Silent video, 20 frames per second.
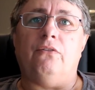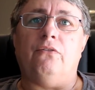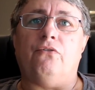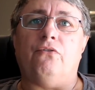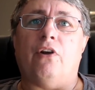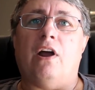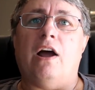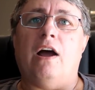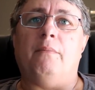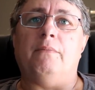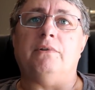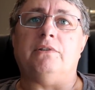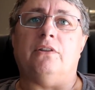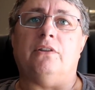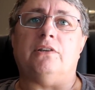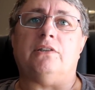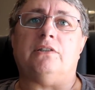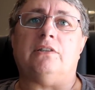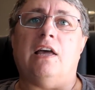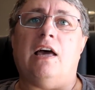dramas at
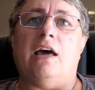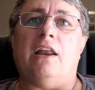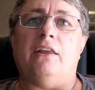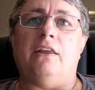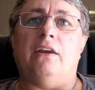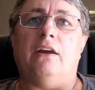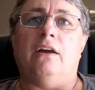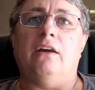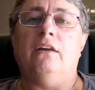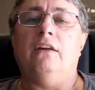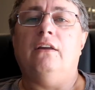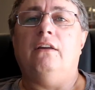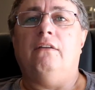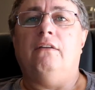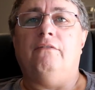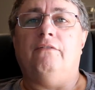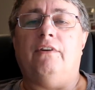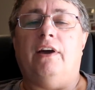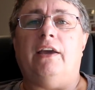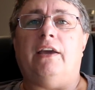the start of your
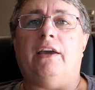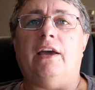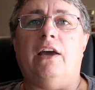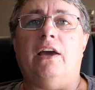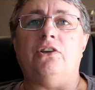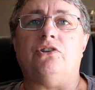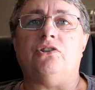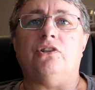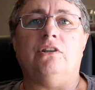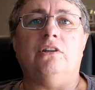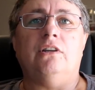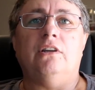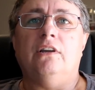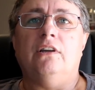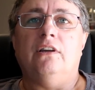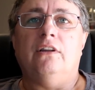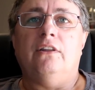vacation